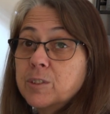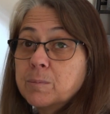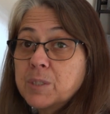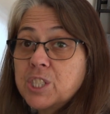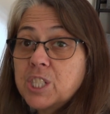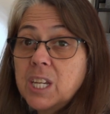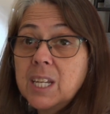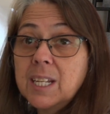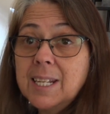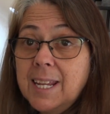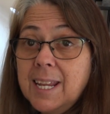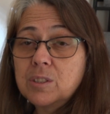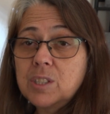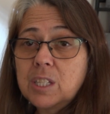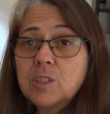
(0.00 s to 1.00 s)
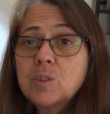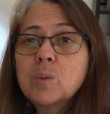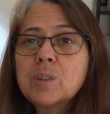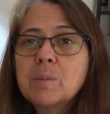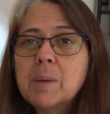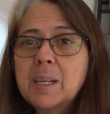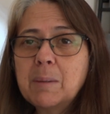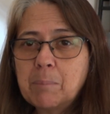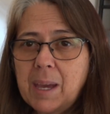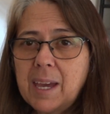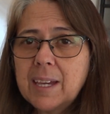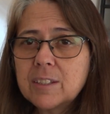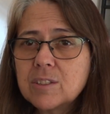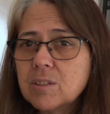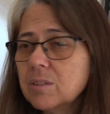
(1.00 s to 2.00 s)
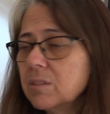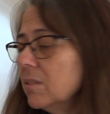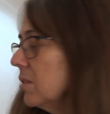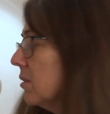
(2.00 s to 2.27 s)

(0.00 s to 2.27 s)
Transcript: for a machine that you want to make bags on,